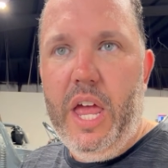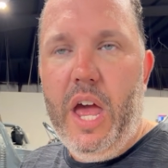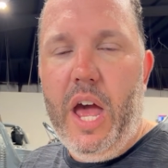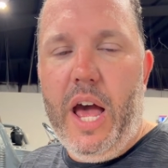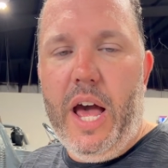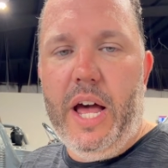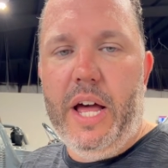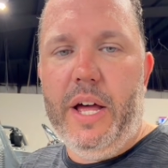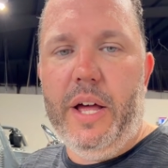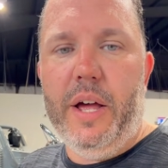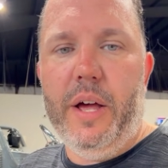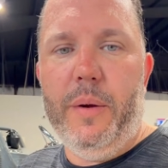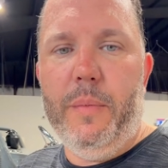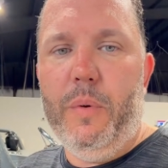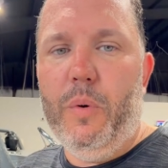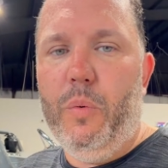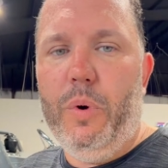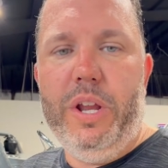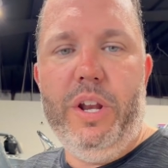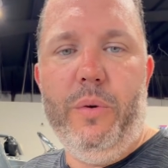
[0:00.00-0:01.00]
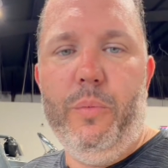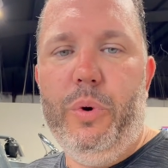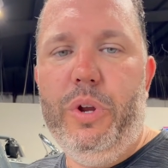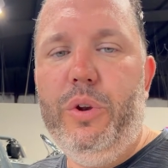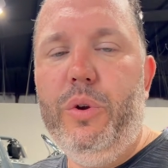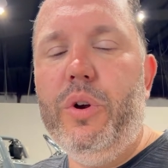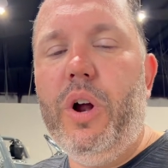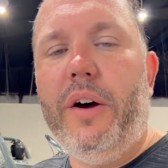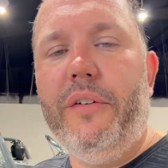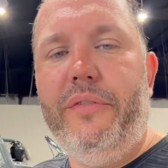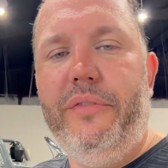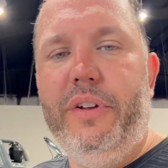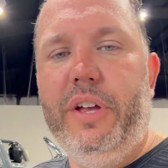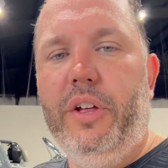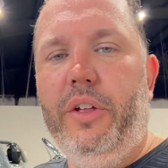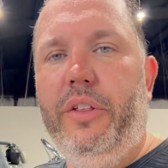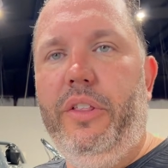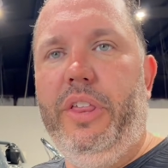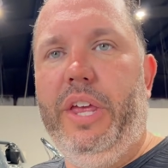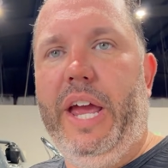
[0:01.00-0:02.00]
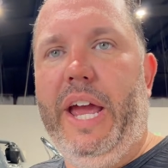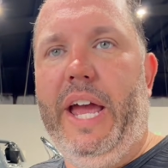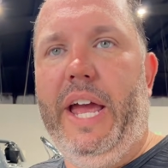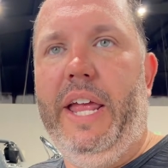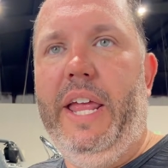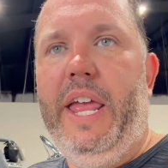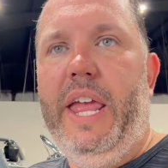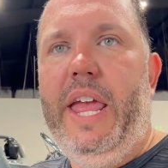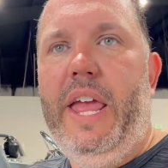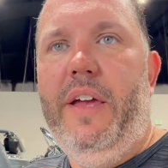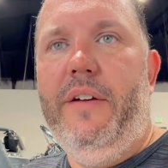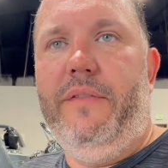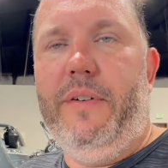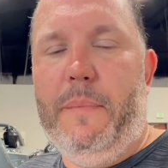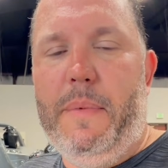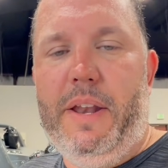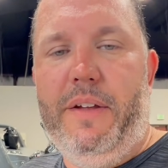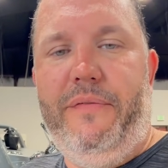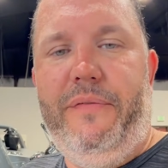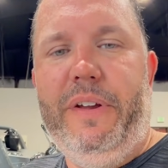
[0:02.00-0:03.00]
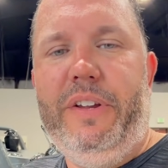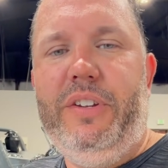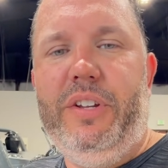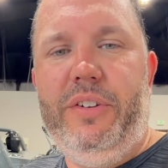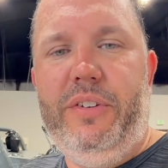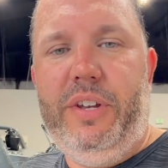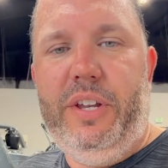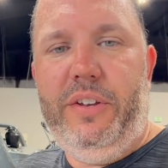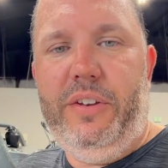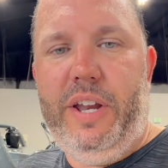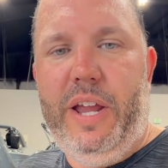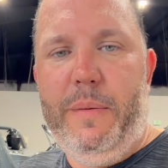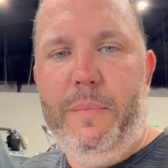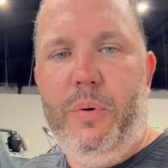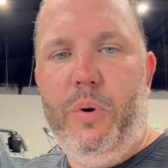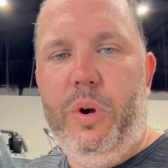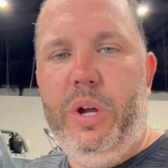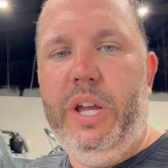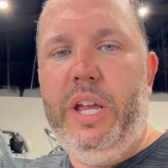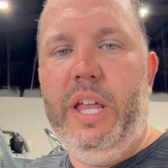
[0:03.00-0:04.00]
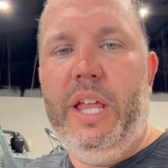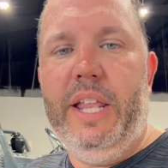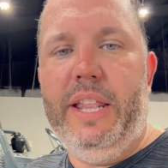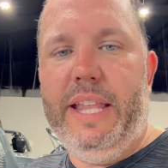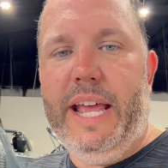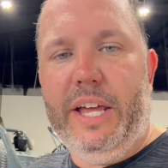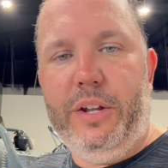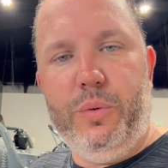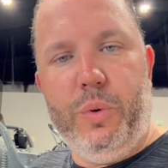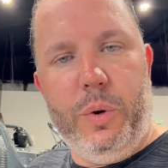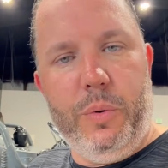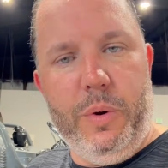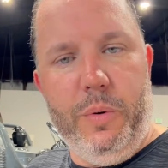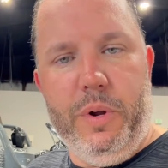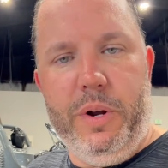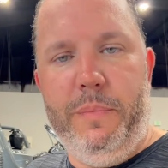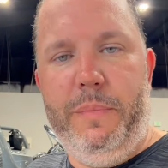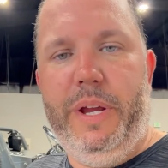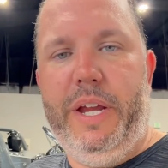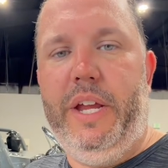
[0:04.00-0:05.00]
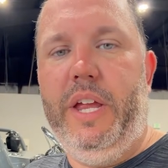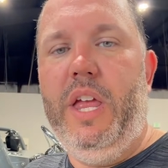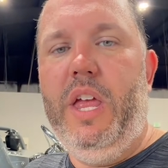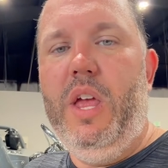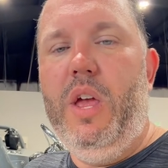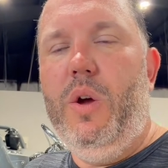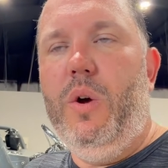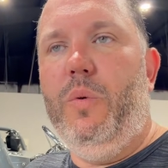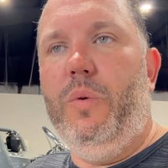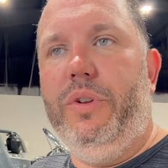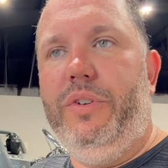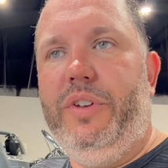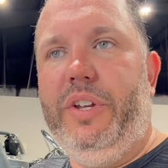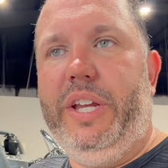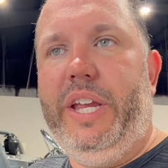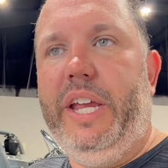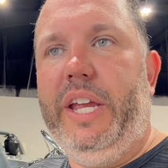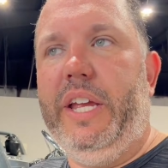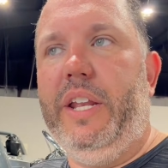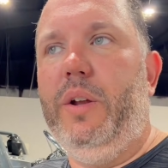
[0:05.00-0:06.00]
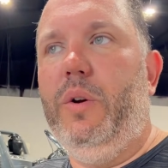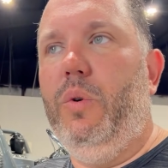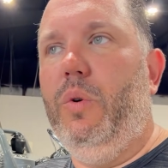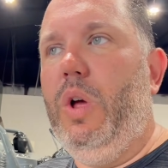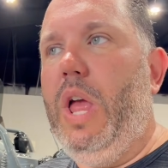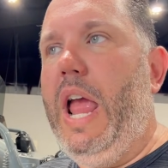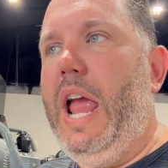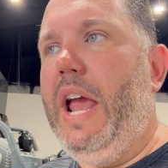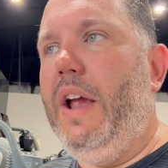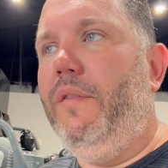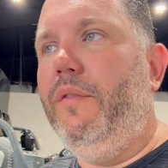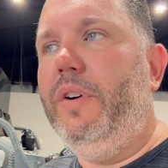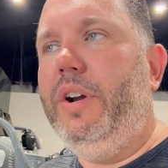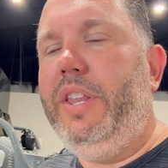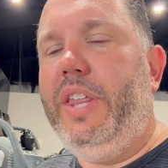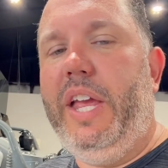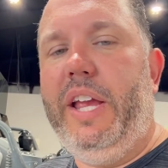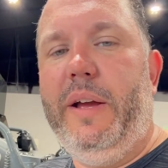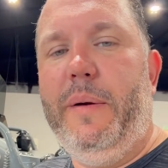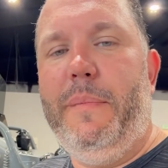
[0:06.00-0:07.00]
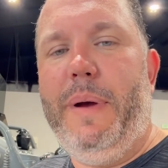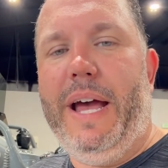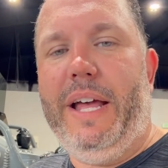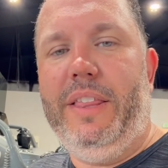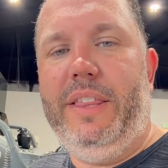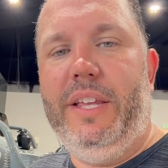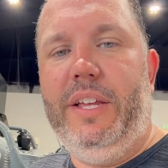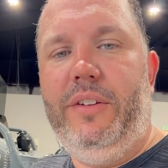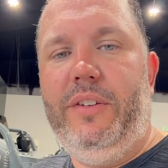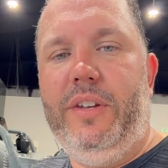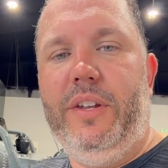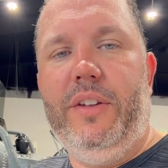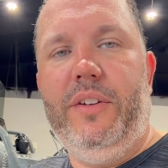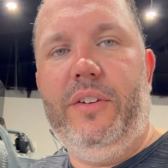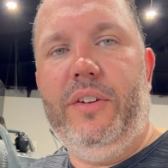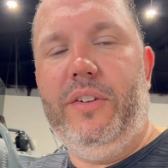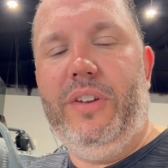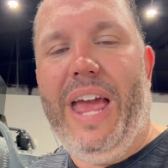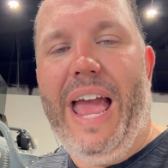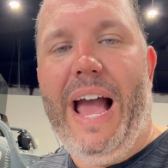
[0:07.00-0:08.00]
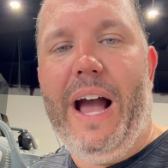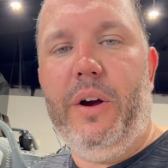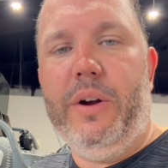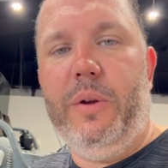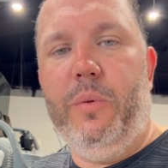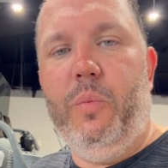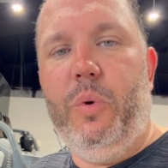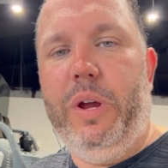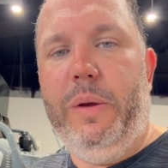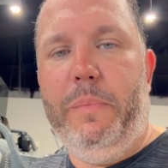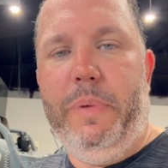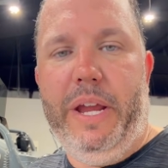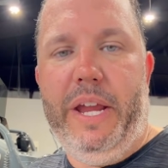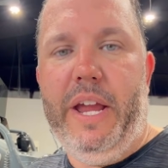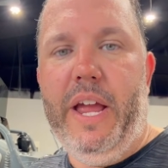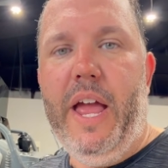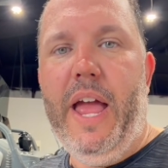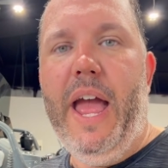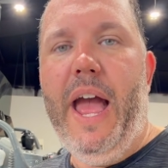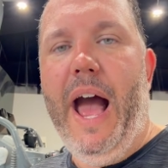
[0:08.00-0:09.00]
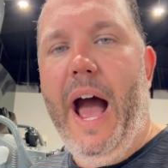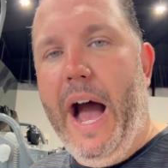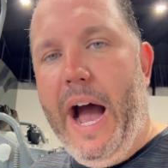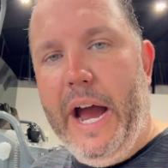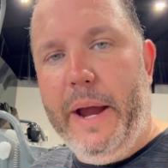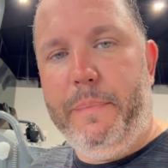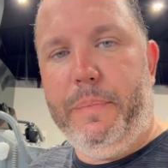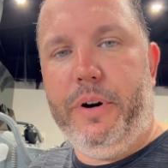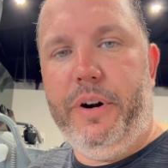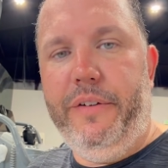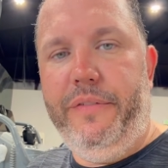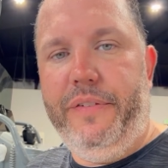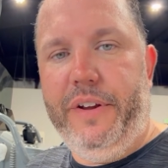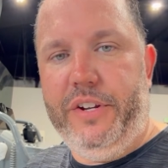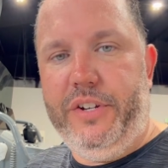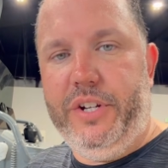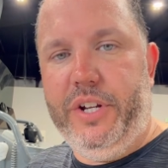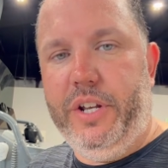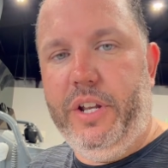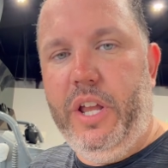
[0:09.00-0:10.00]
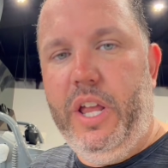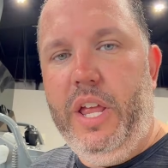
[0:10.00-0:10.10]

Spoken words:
we do not feel that from an efficiency standpoint, that's where we want to be. Once again, everything about this is how can we be hyper efficient?